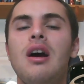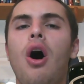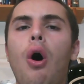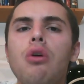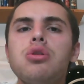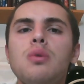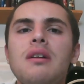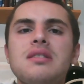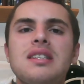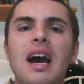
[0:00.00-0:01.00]
All
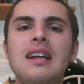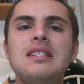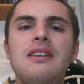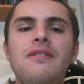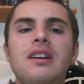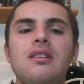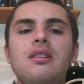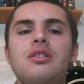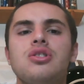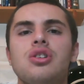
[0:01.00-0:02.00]
throughout scientific
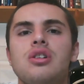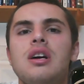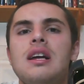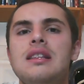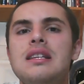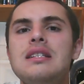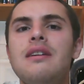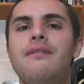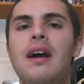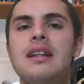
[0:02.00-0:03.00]
literature, these
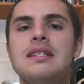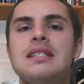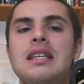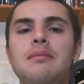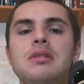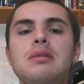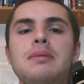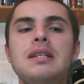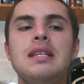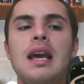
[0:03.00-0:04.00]
events seem to
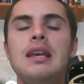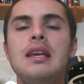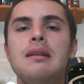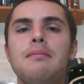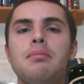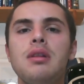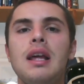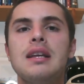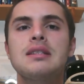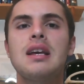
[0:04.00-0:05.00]
be taking
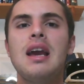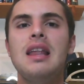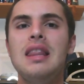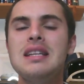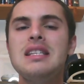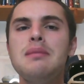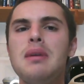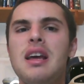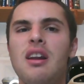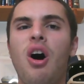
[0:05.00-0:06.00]
place, and they seem
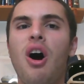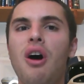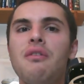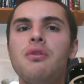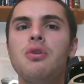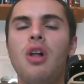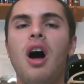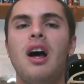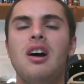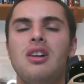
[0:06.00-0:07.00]
an awful
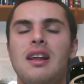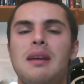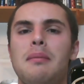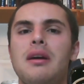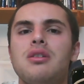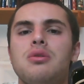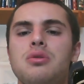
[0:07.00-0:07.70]
lot like miracles.